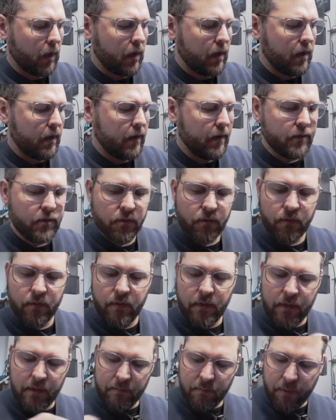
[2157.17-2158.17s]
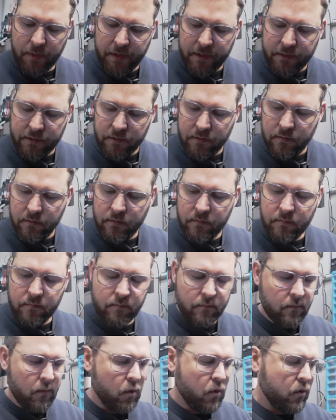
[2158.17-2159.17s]
And let's screw that in place.
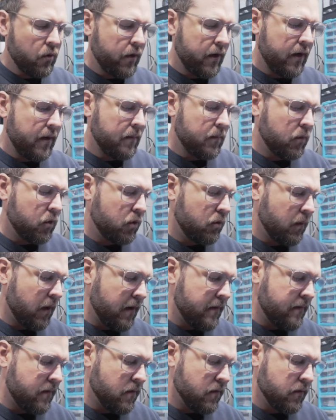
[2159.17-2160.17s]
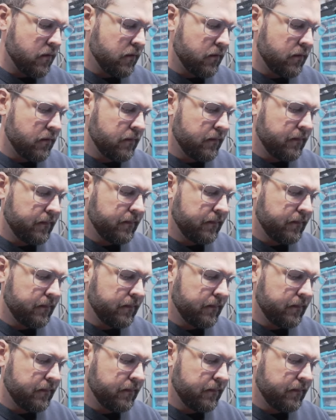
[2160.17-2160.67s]
More M2x4s.